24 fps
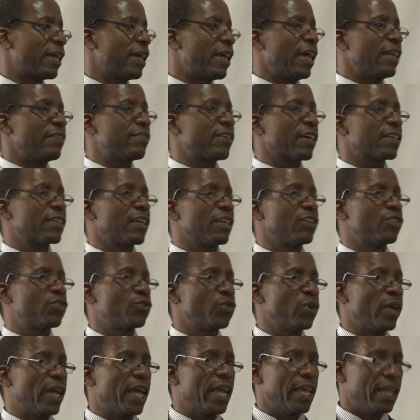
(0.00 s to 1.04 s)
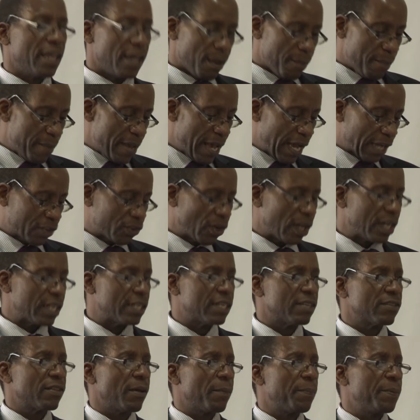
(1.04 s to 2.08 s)
in Section 2A may actually
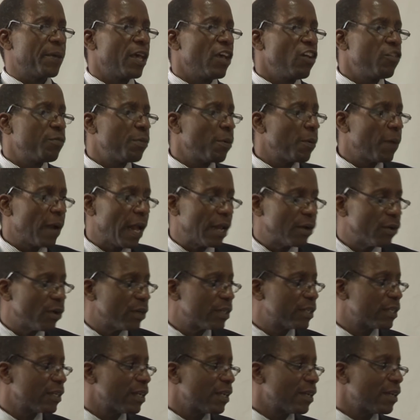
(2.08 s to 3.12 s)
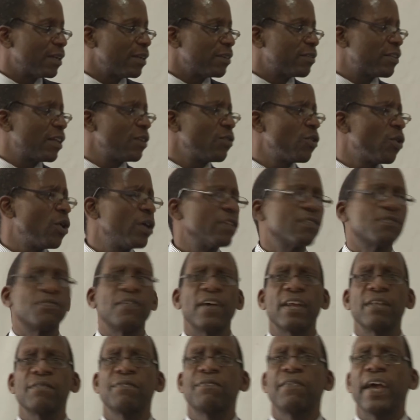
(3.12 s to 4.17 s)
disappear if people are not, say, no, it's
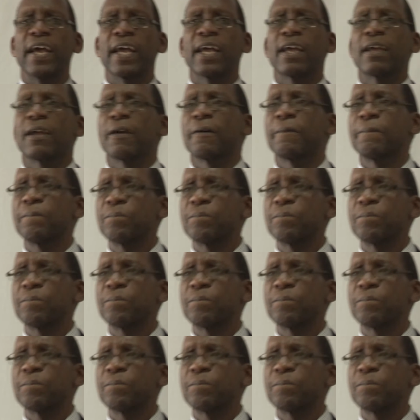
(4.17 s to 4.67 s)
very vague